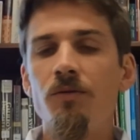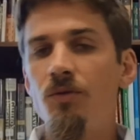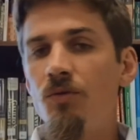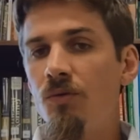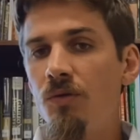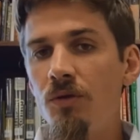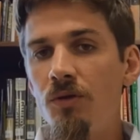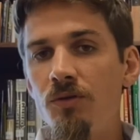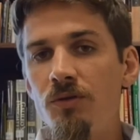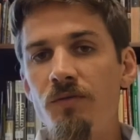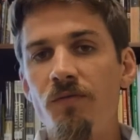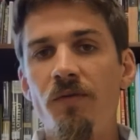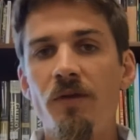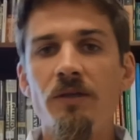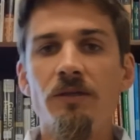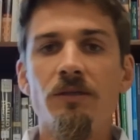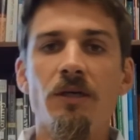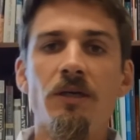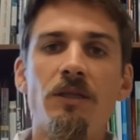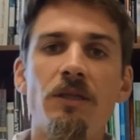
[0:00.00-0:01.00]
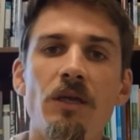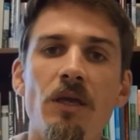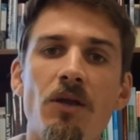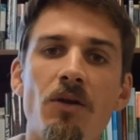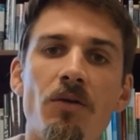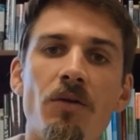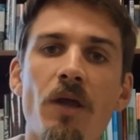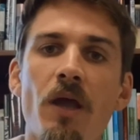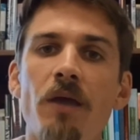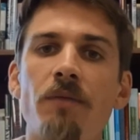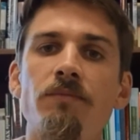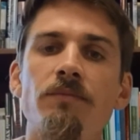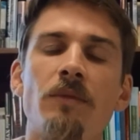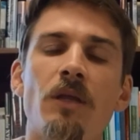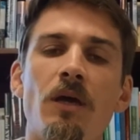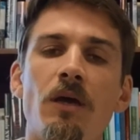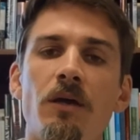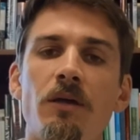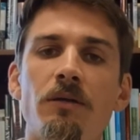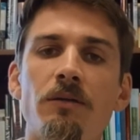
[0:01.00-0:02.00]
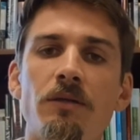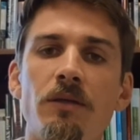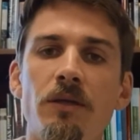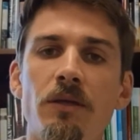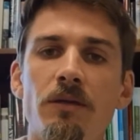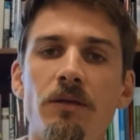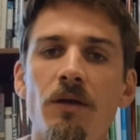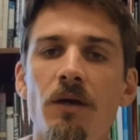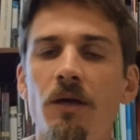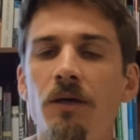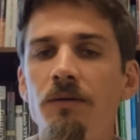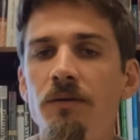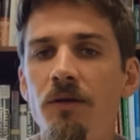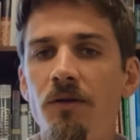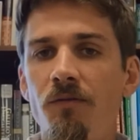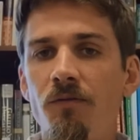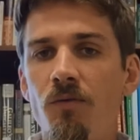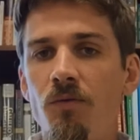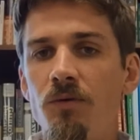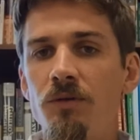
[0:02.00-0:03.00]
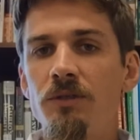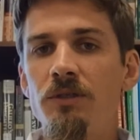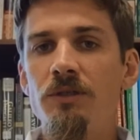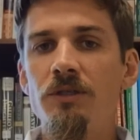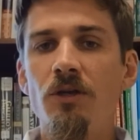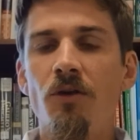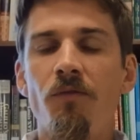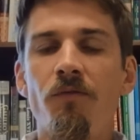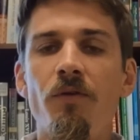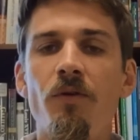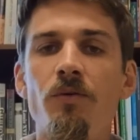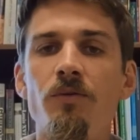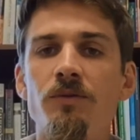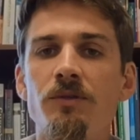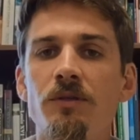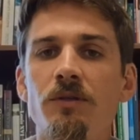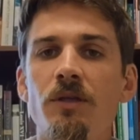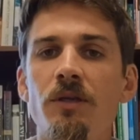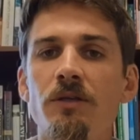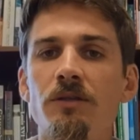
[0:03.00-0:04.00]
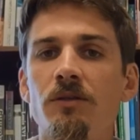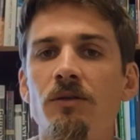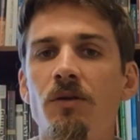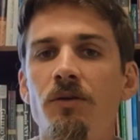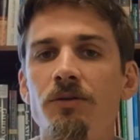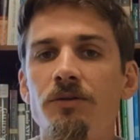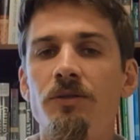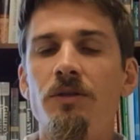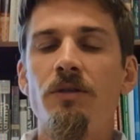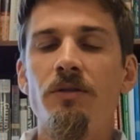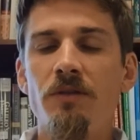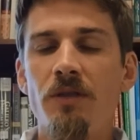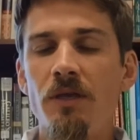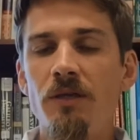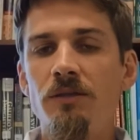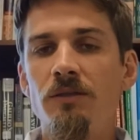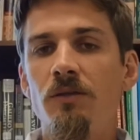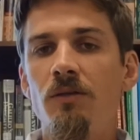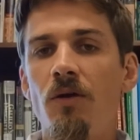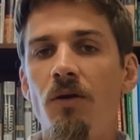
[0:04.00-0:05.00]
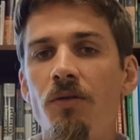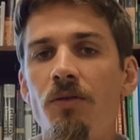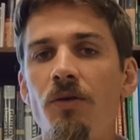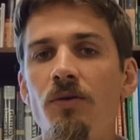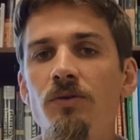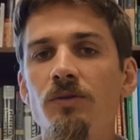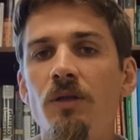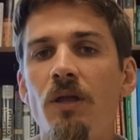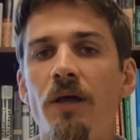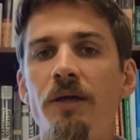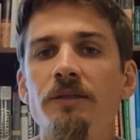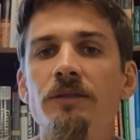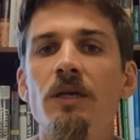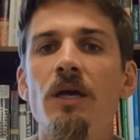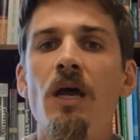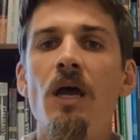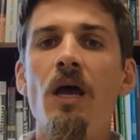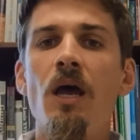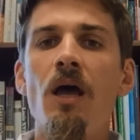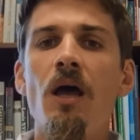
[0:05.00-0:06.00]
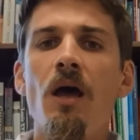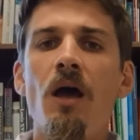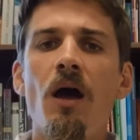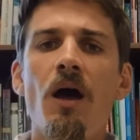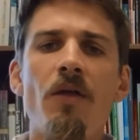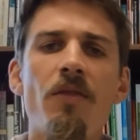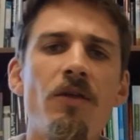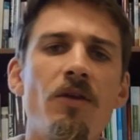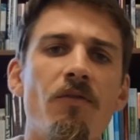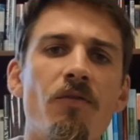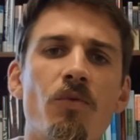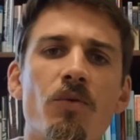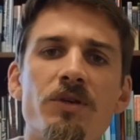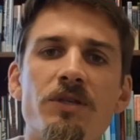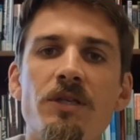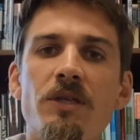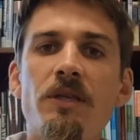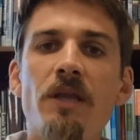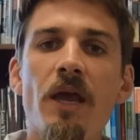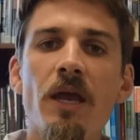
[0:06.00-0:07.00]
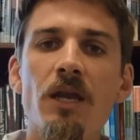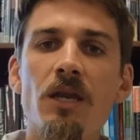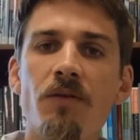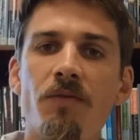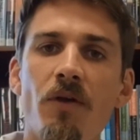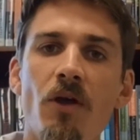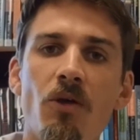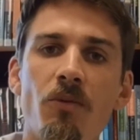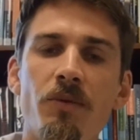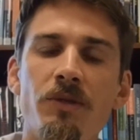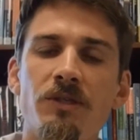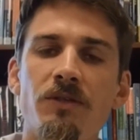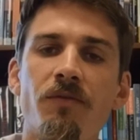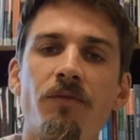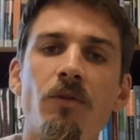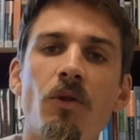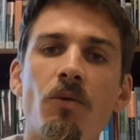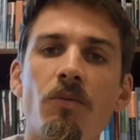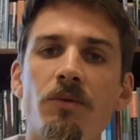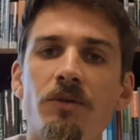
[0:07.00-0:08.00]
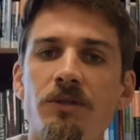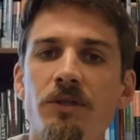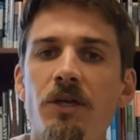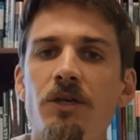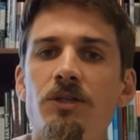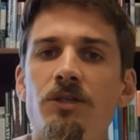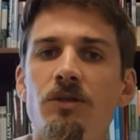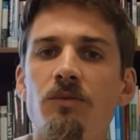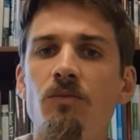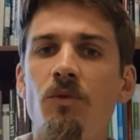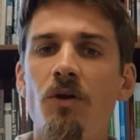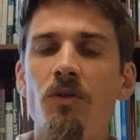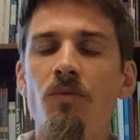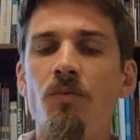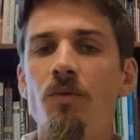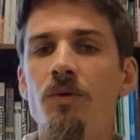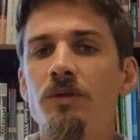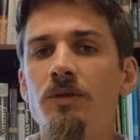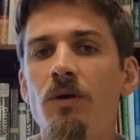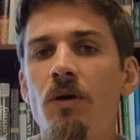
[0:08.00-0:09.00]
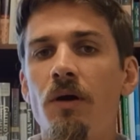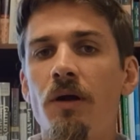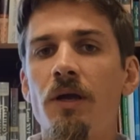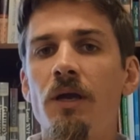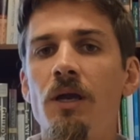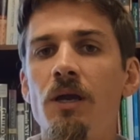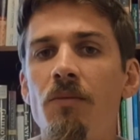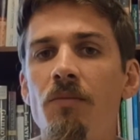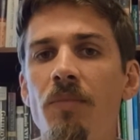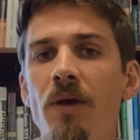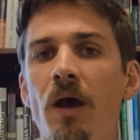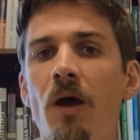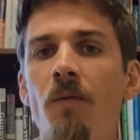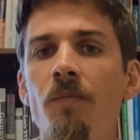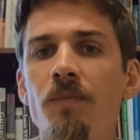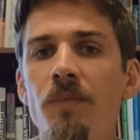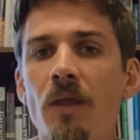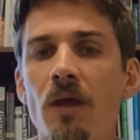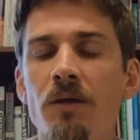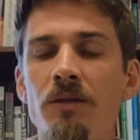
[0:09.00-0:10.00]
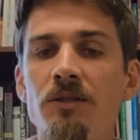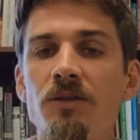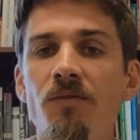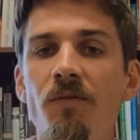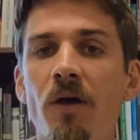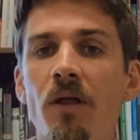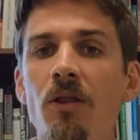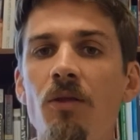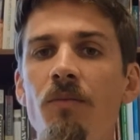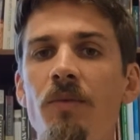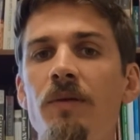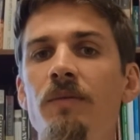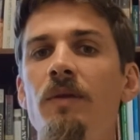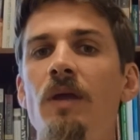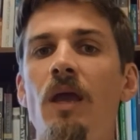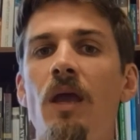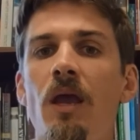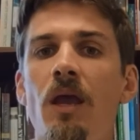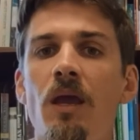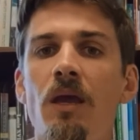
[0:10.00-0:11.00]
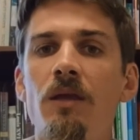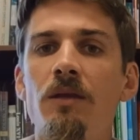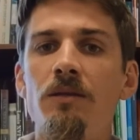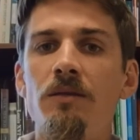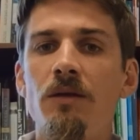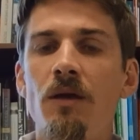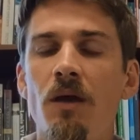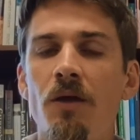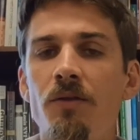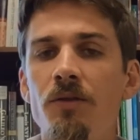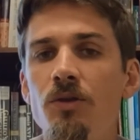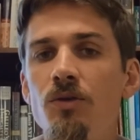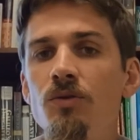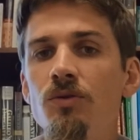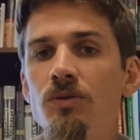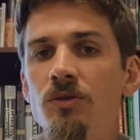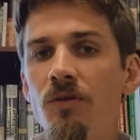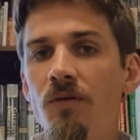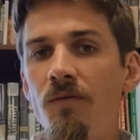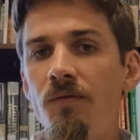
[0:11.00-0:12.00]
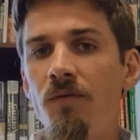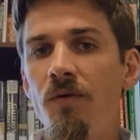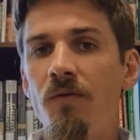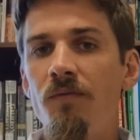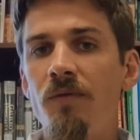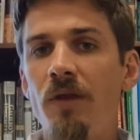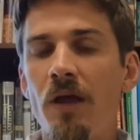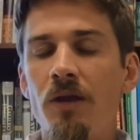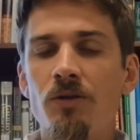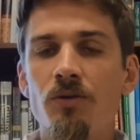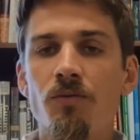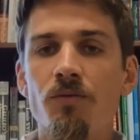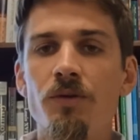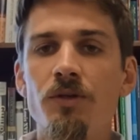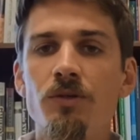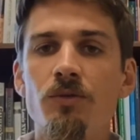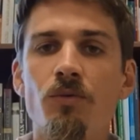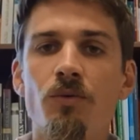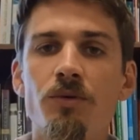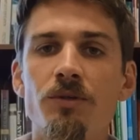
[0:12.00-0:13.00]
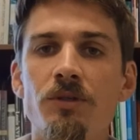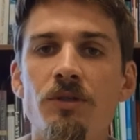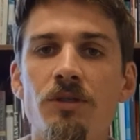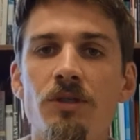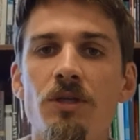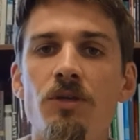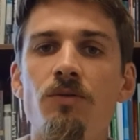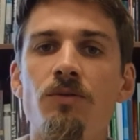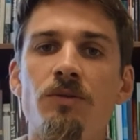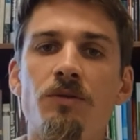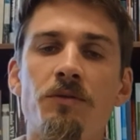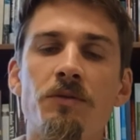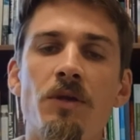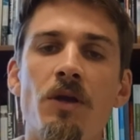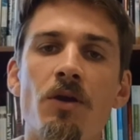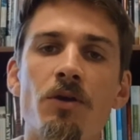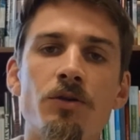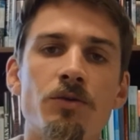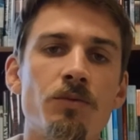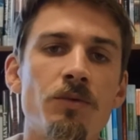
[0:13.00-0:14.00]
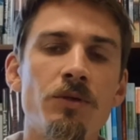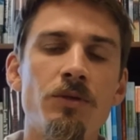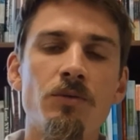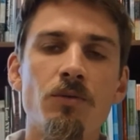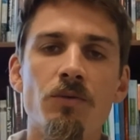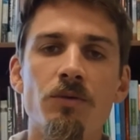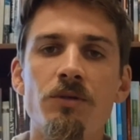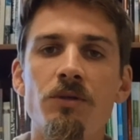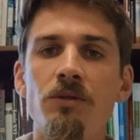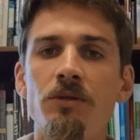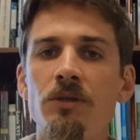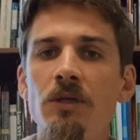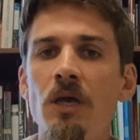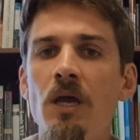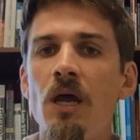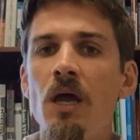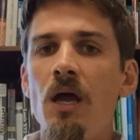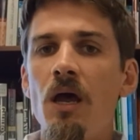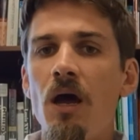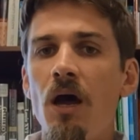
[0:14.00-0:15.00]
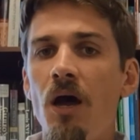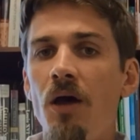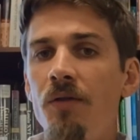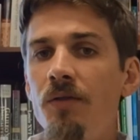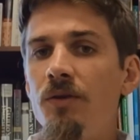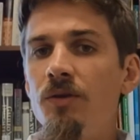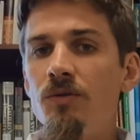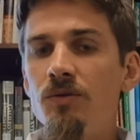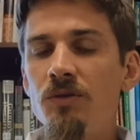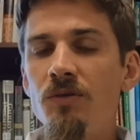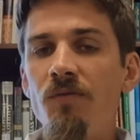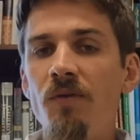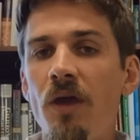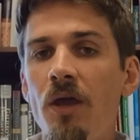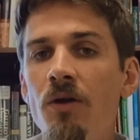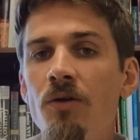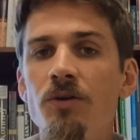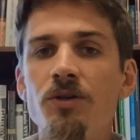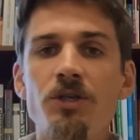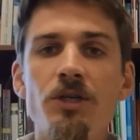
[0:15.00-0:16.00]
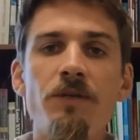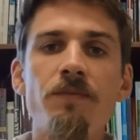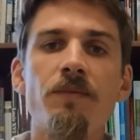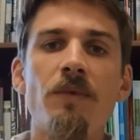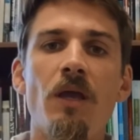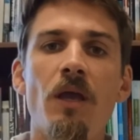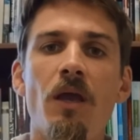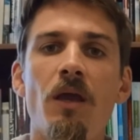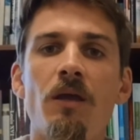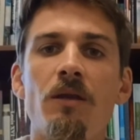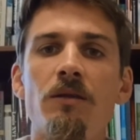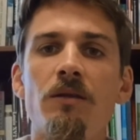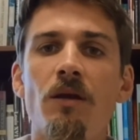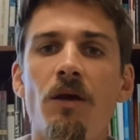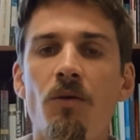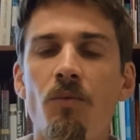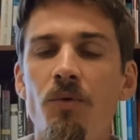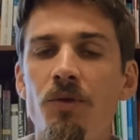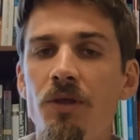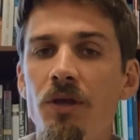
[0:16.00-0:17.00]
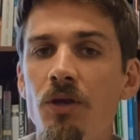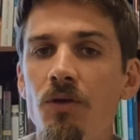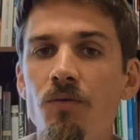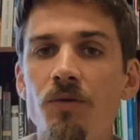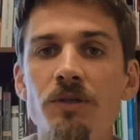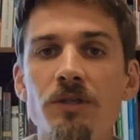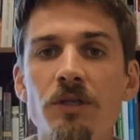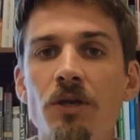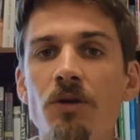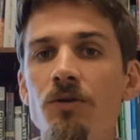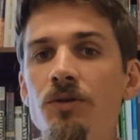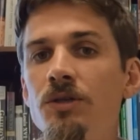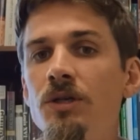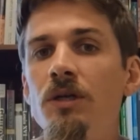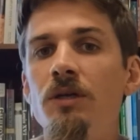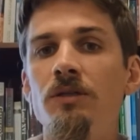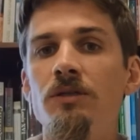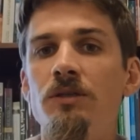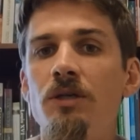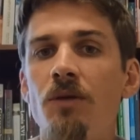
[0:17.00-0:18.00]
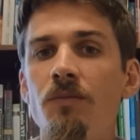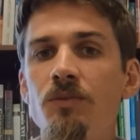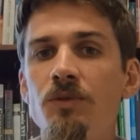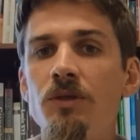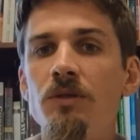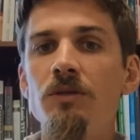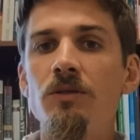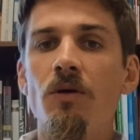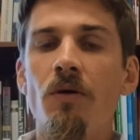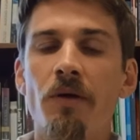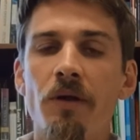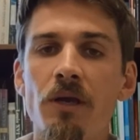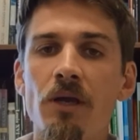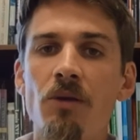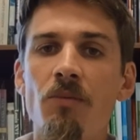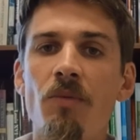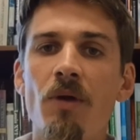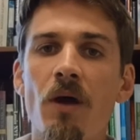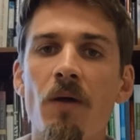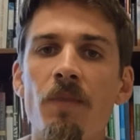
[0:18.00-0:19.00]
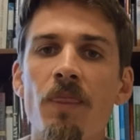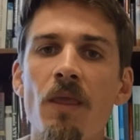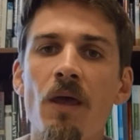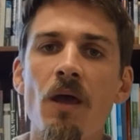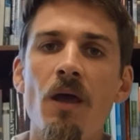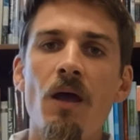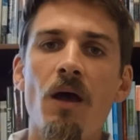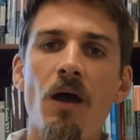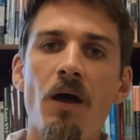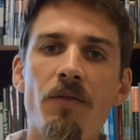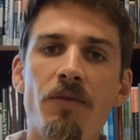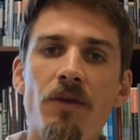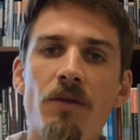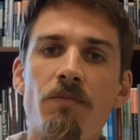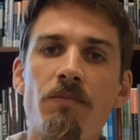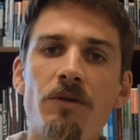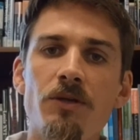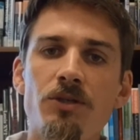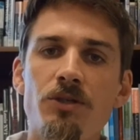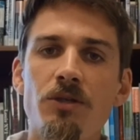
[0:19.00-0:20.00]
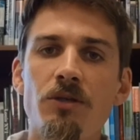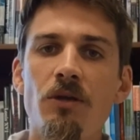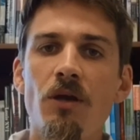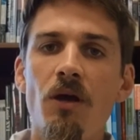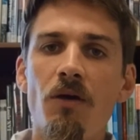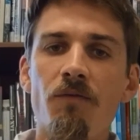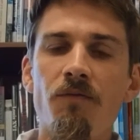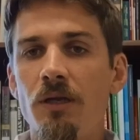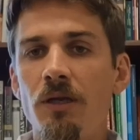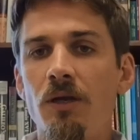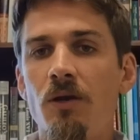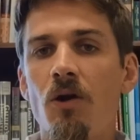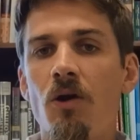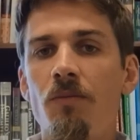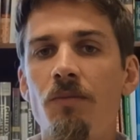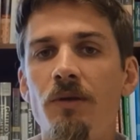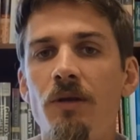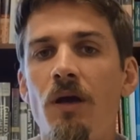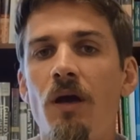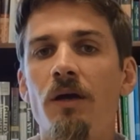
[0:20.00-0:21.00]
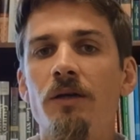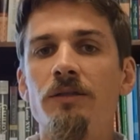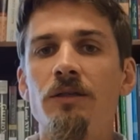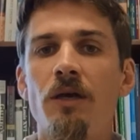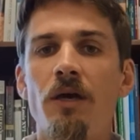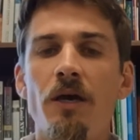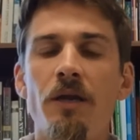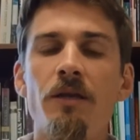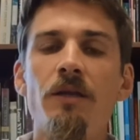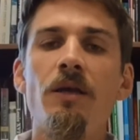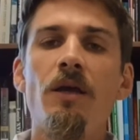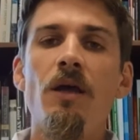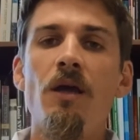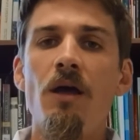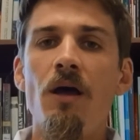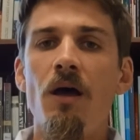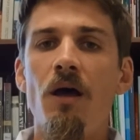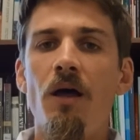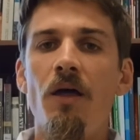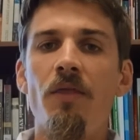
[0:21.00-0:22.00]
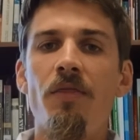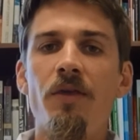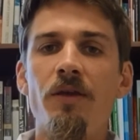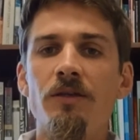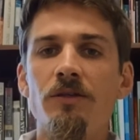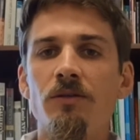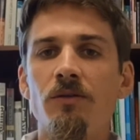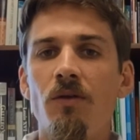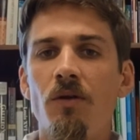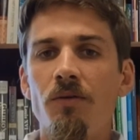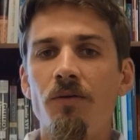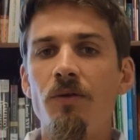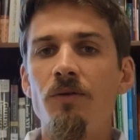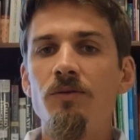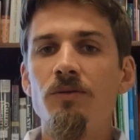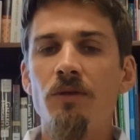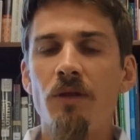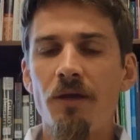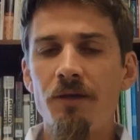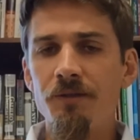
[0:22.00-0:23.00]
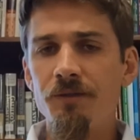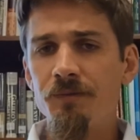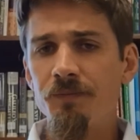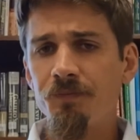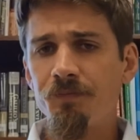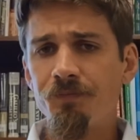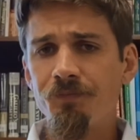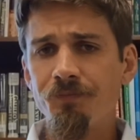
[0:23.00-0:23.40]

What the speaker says: through the use of things like the internet and of course the cell phones and things along those lines. Then of course the negative elements of globalization, whether we're talking about development and the use of natural resources and the use of scarce resources, the use of energy, and with increased energy consumption, talking about the emission of carbon dioxide, things along those lines.